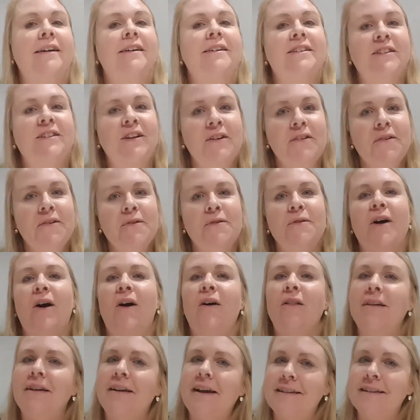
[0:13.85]
So the
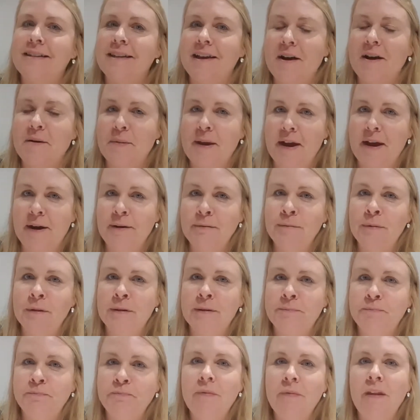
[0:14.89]
holidays are coming up
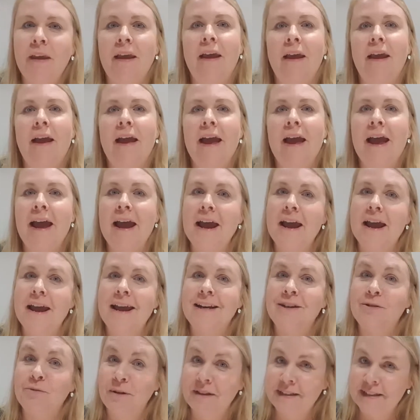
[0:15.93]

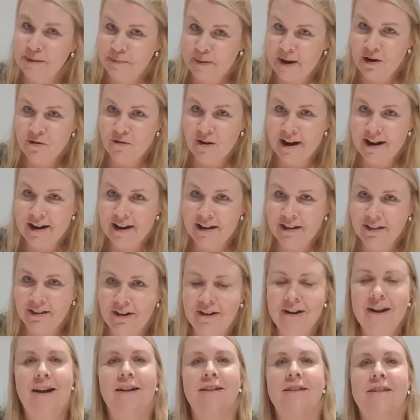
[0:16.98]
and well, it's been raining a
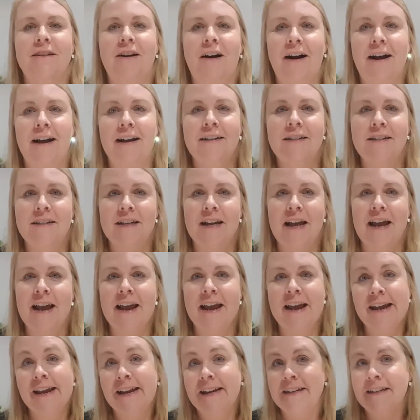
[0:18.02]
lot outside
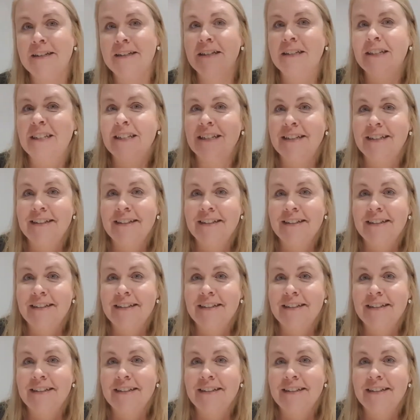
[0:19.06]
and